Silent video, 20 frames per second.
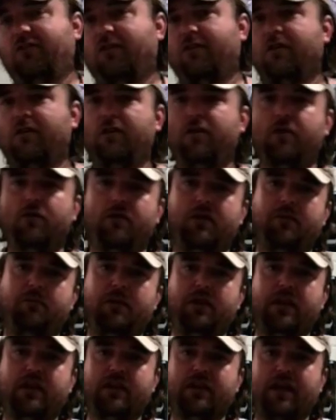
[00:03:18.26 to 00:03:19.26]
to the note
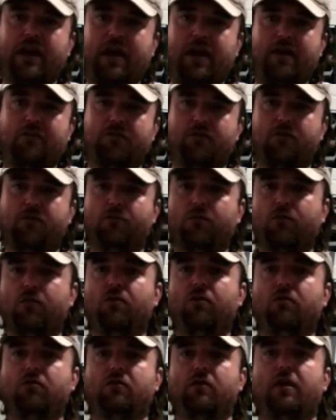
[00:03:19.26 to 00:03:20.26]
immediately after the
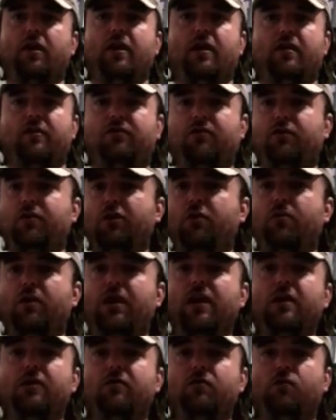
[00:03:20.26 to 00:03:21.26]
roll. Okay? So you
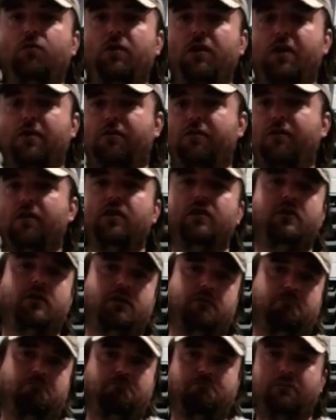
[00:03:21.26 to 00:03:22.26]
end with
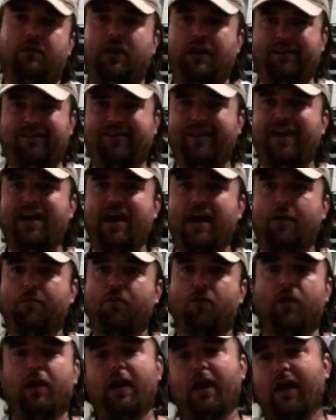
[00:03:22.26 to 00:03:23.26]
a tap
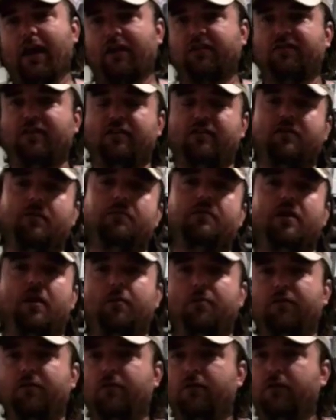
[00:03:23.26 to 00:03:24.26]
or an accent
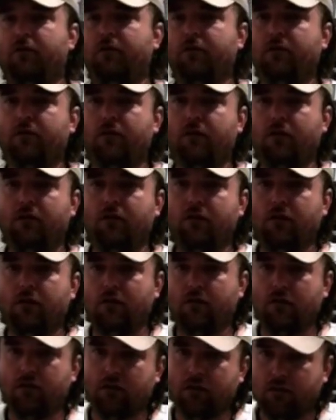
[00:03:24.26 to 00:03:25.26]
sometimes.
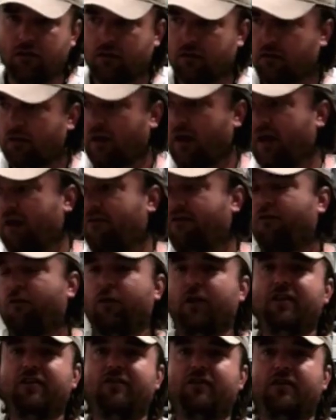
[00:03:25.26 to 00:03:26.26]
Okay,
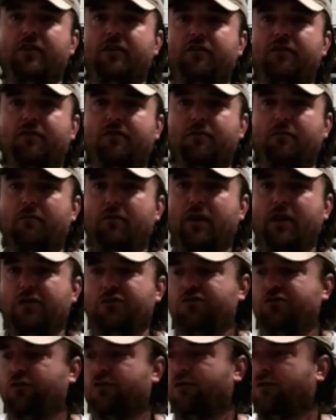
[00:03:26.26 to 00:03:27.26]
for instance,
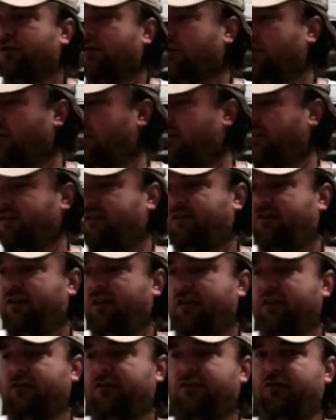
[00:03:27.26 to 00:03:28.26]
measure
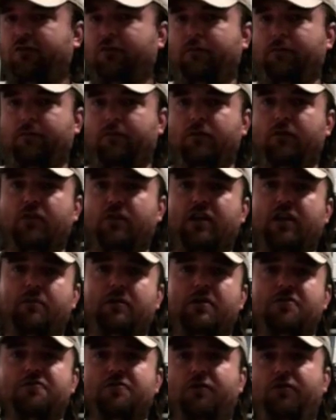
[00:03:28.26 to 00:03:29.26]
6. Look at
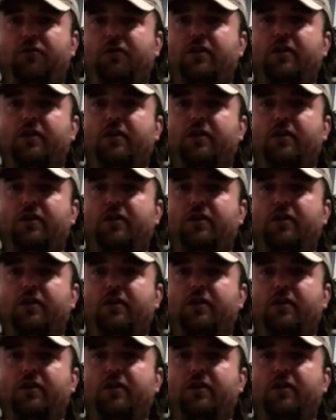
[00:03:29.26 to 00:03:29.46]
measure 6.